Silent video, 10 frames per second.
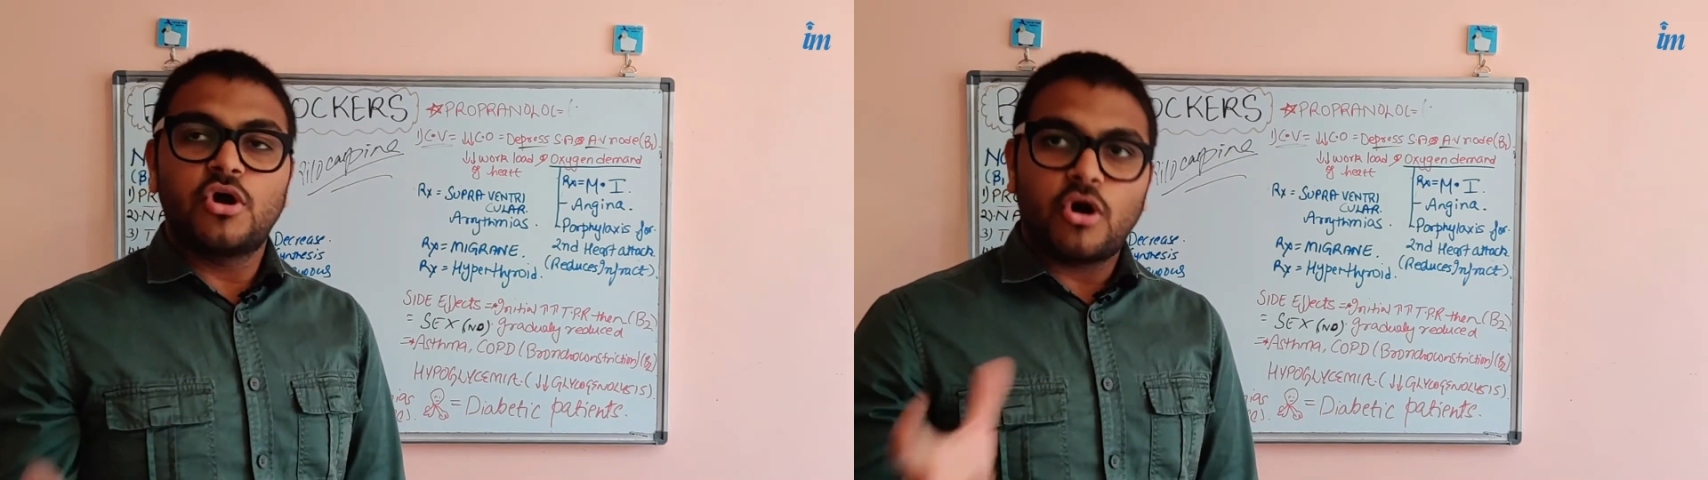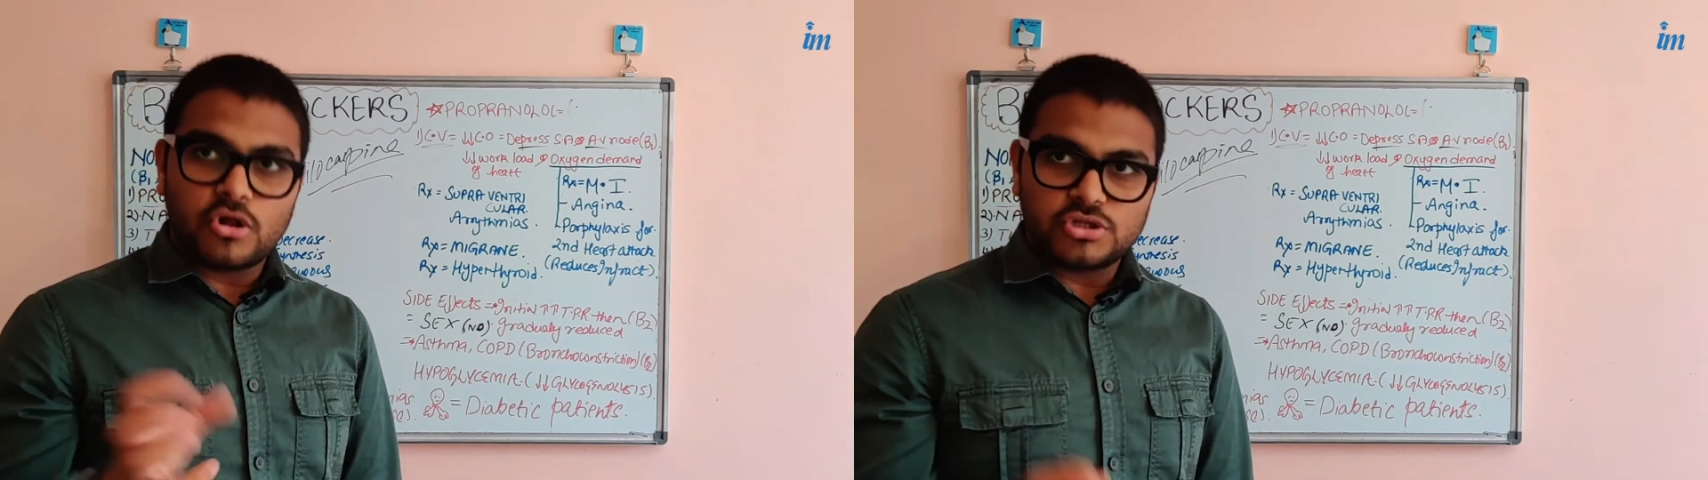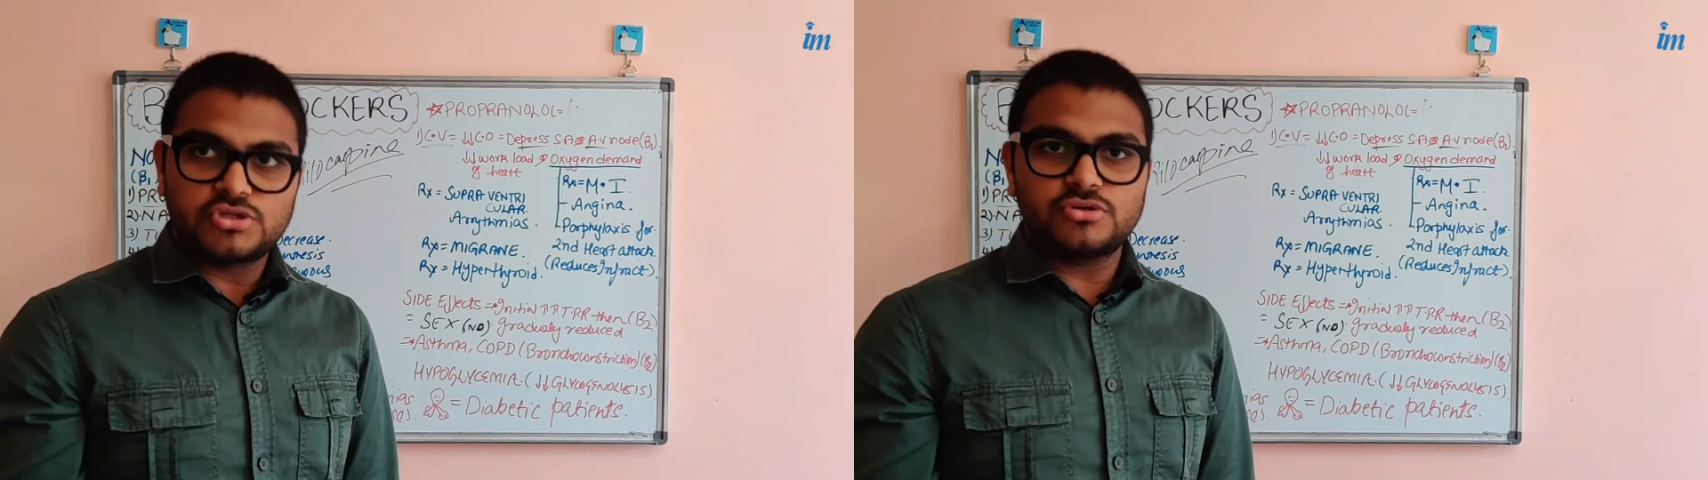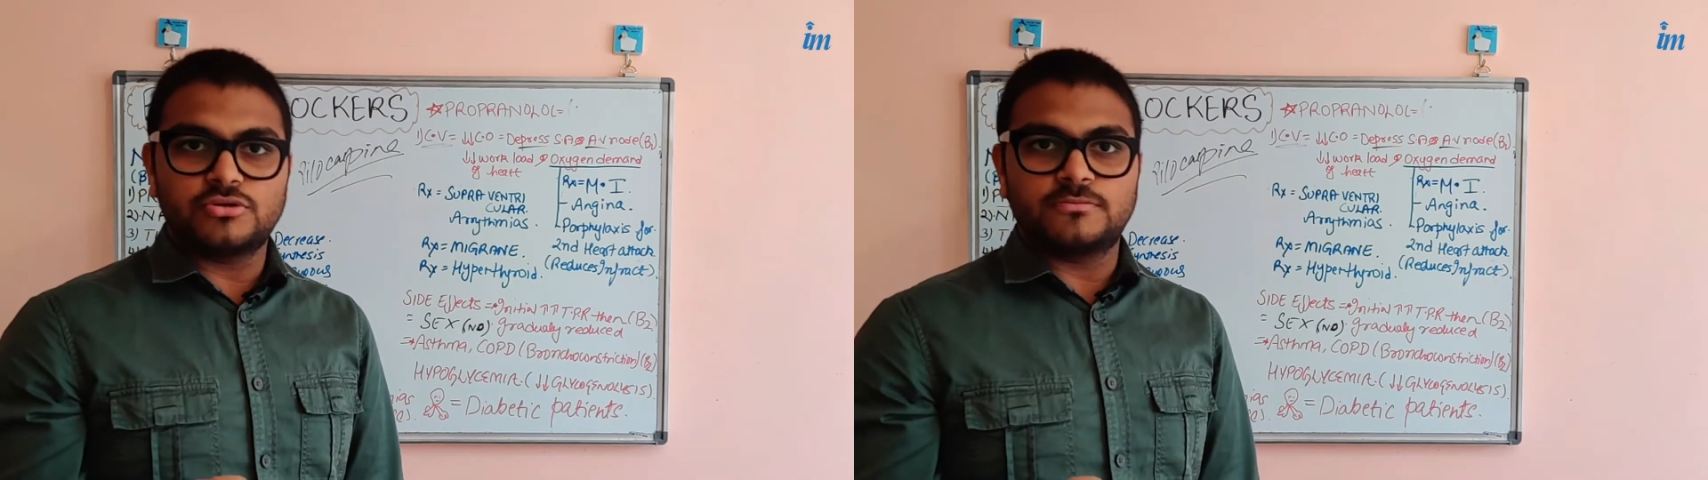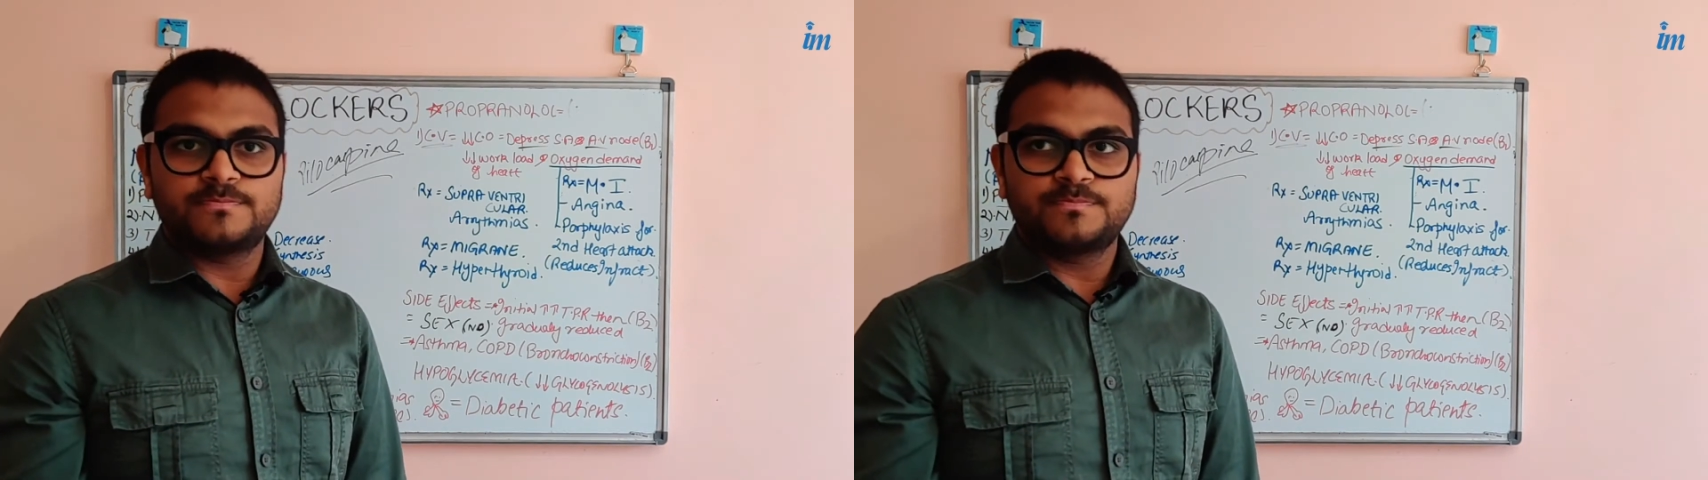
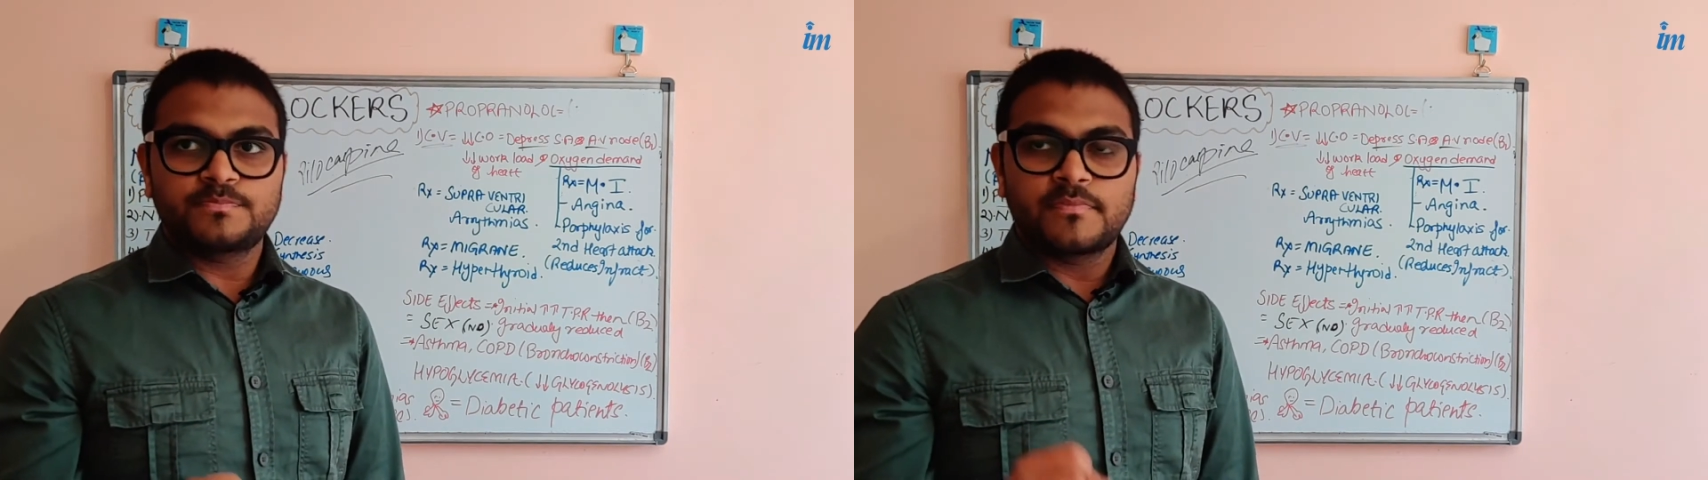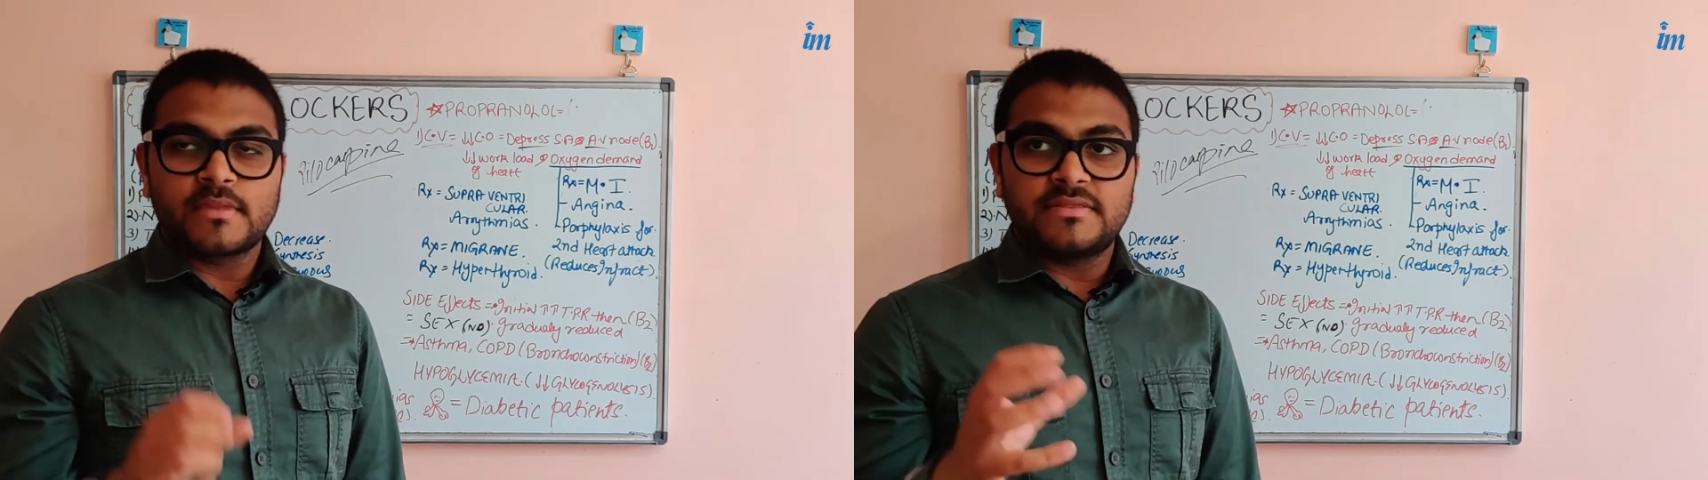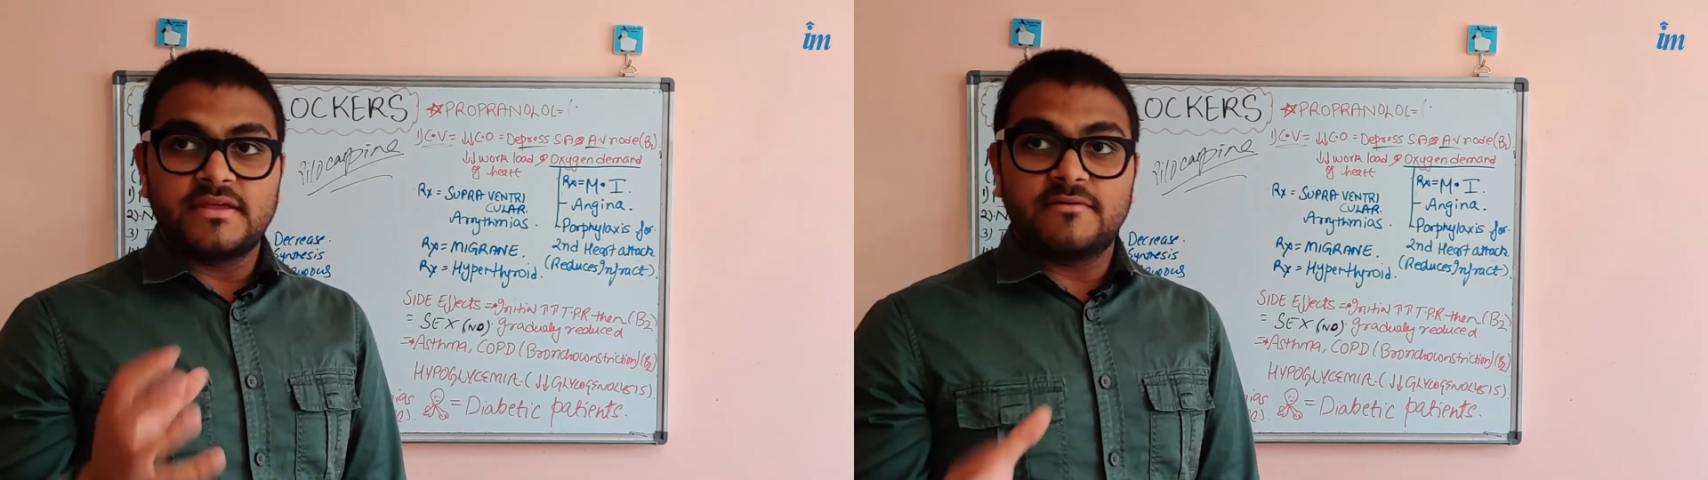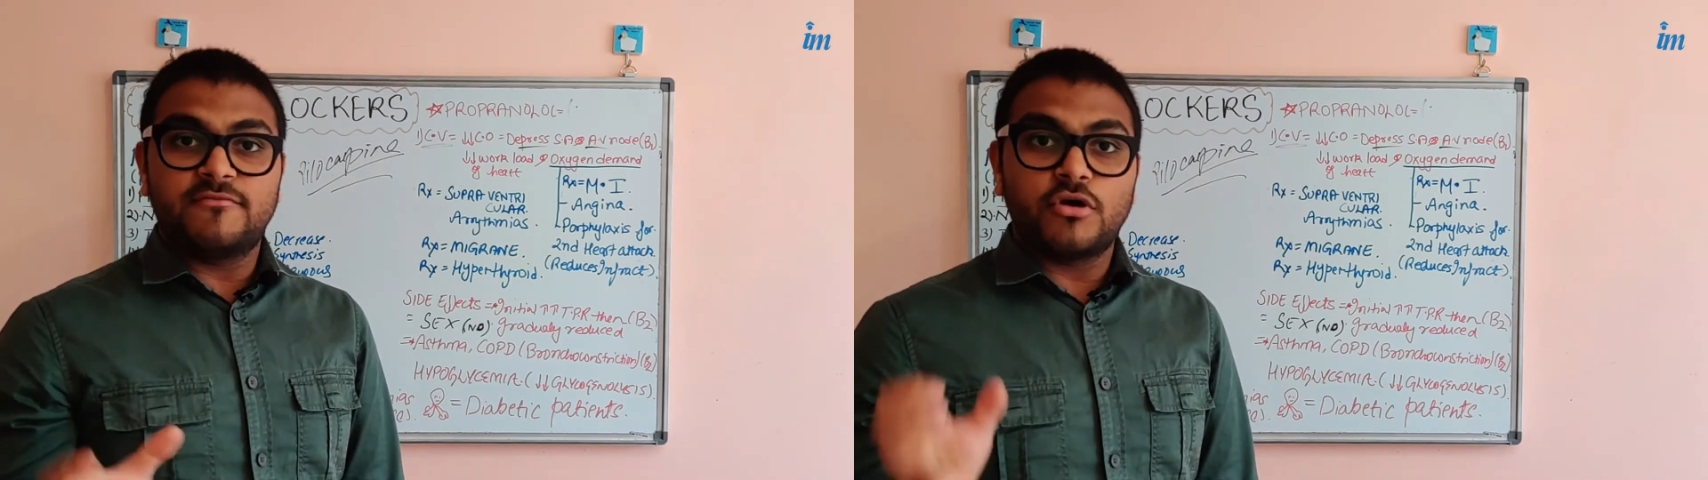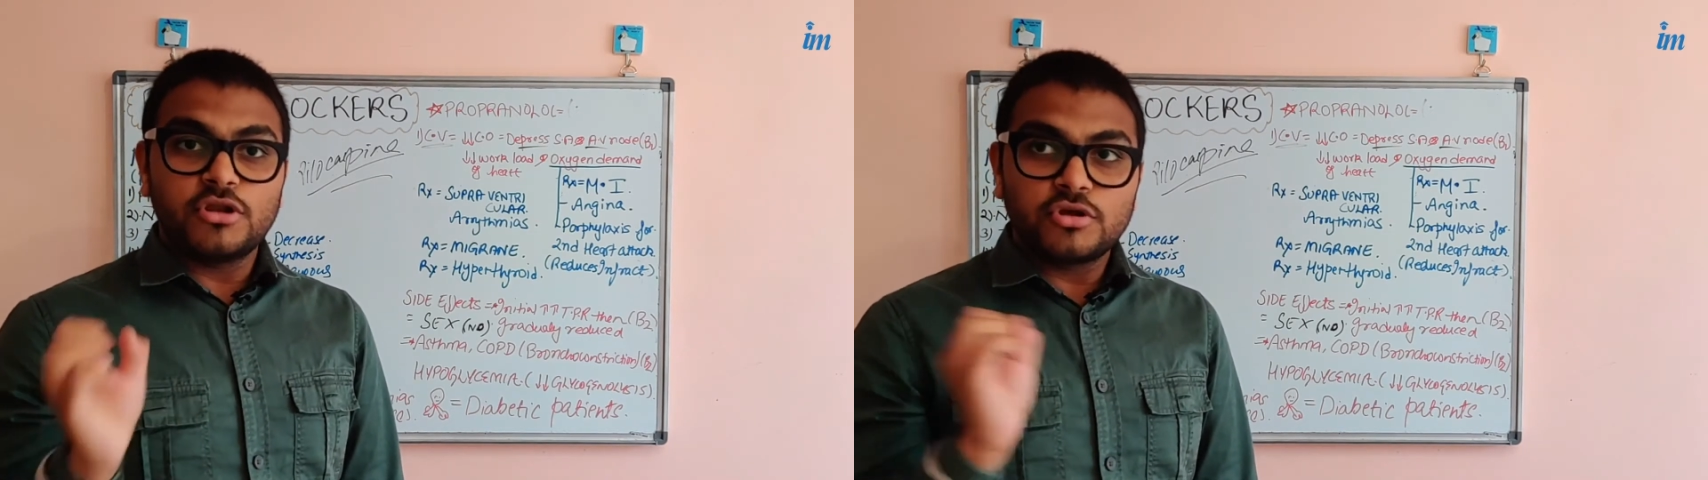Also, the
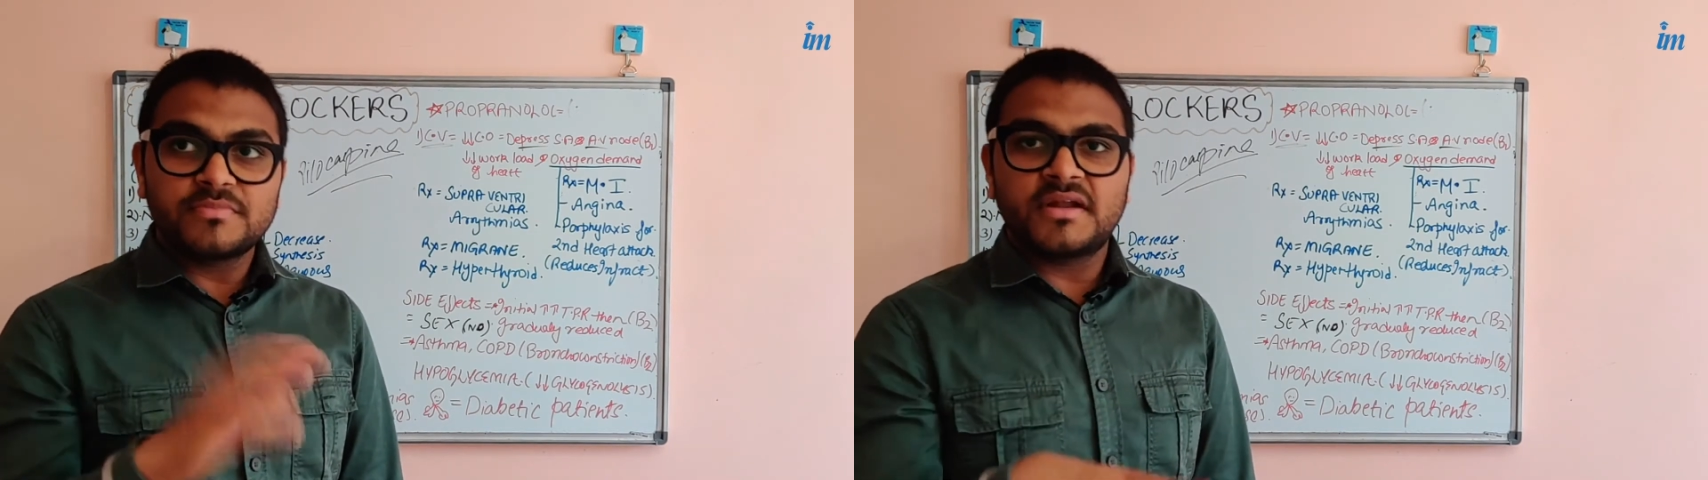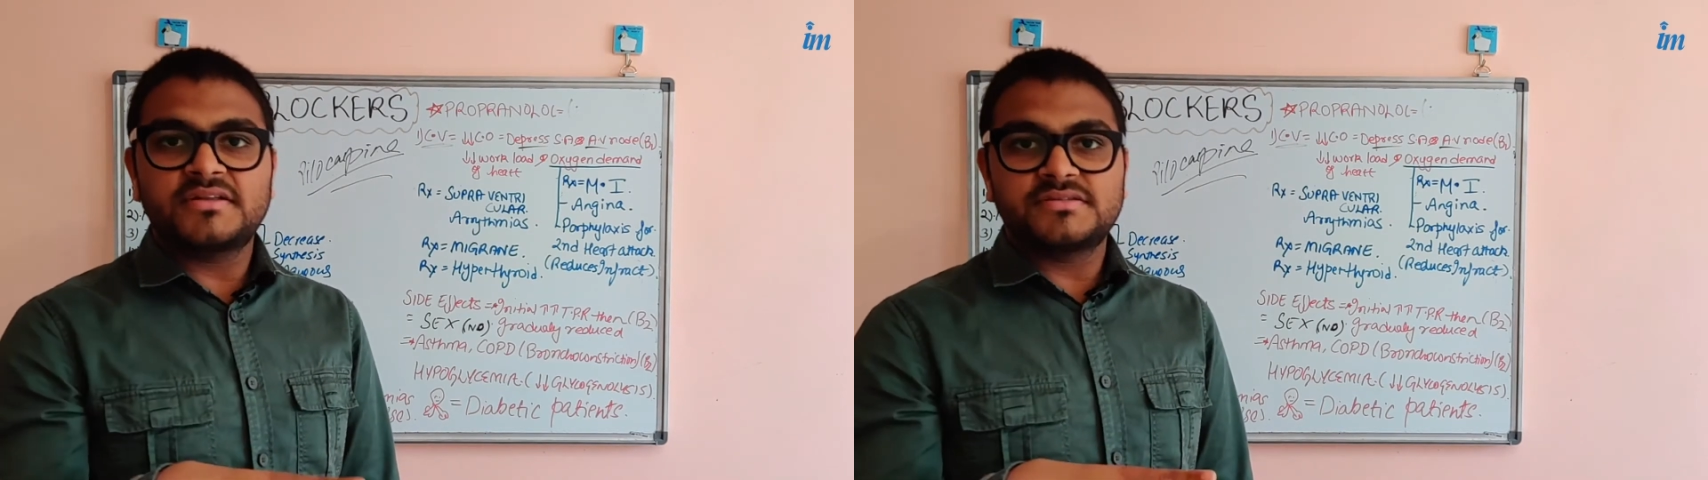volume that